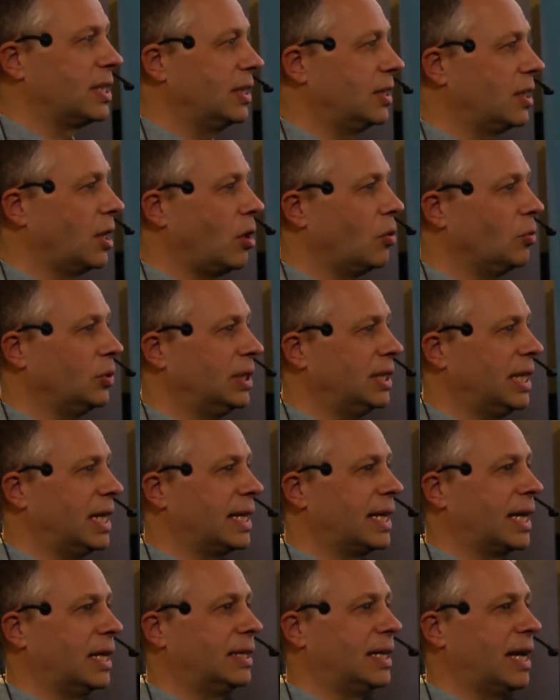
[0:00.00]
and how they
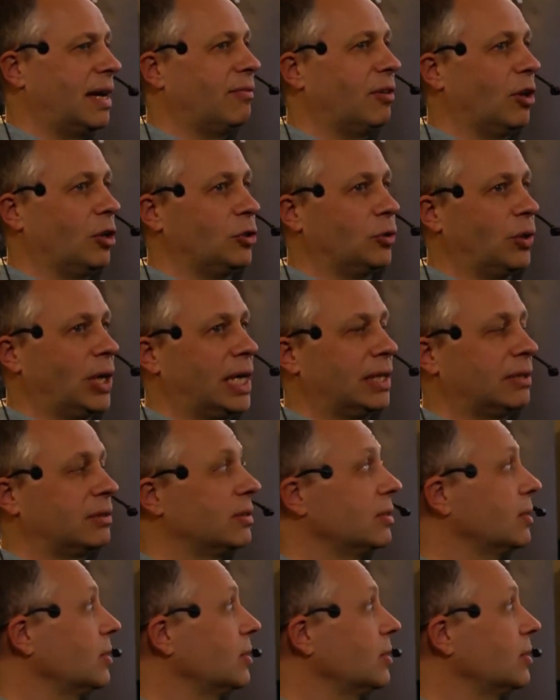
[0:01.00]
can evaluate